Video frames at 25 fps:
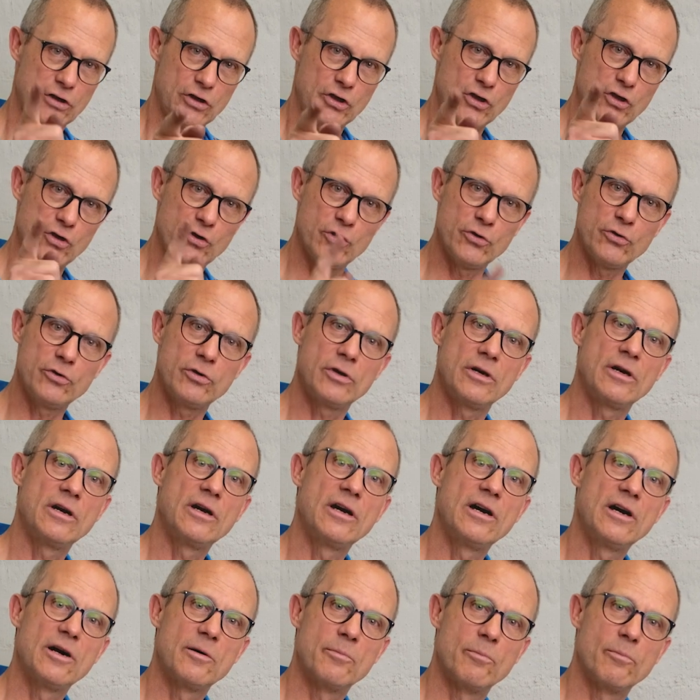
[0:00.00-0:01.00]
you
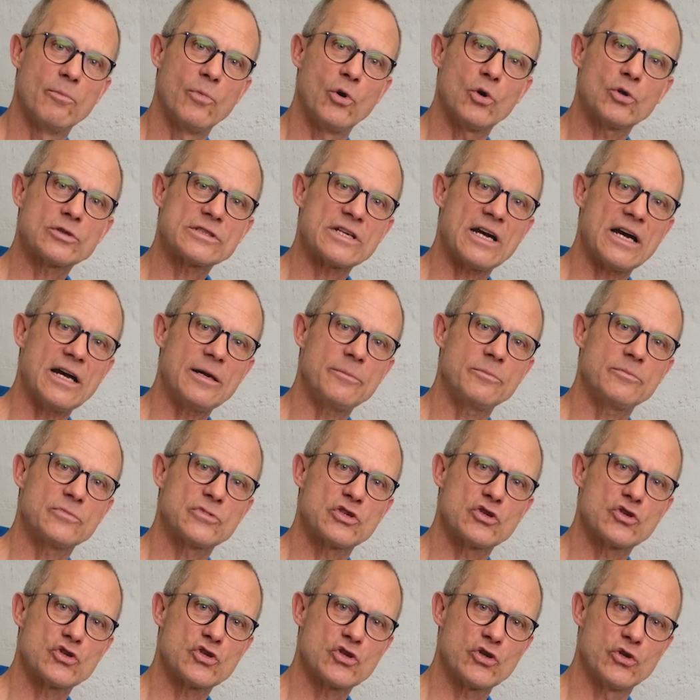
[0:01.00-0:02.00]
more time
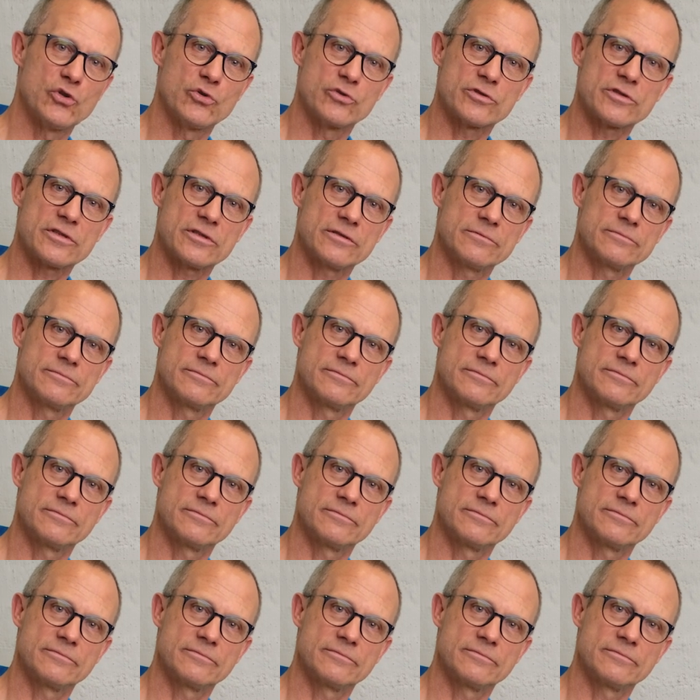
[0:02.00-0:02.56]
to shoot.